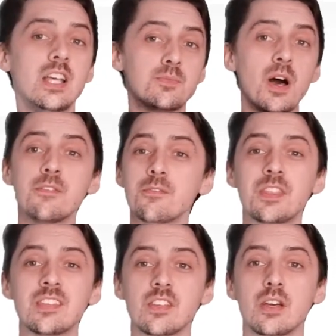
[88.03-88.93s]
It's perfect
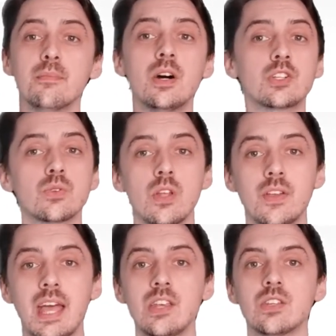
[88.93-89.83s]
for things like commercial
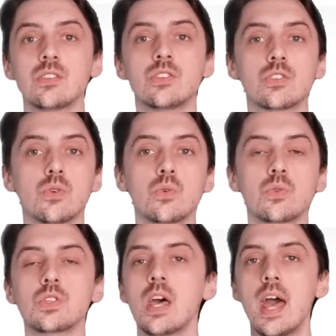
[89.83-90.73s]
locations,
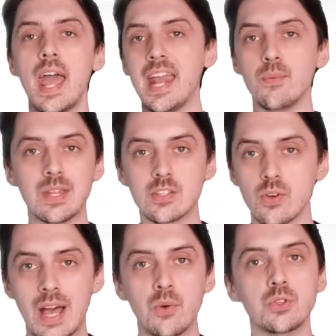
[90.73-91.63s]
schools, anywhere that's
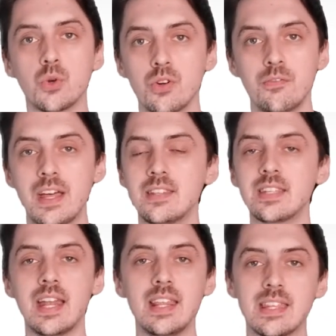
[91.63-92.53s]
got outdoor
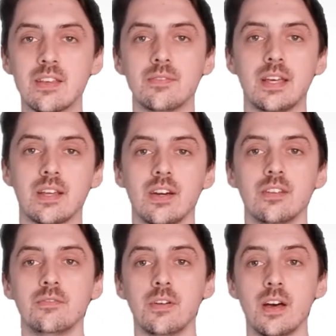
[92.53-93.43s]
events, anything of that
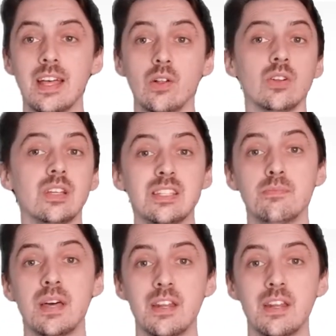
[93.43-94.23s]
kind of ilk is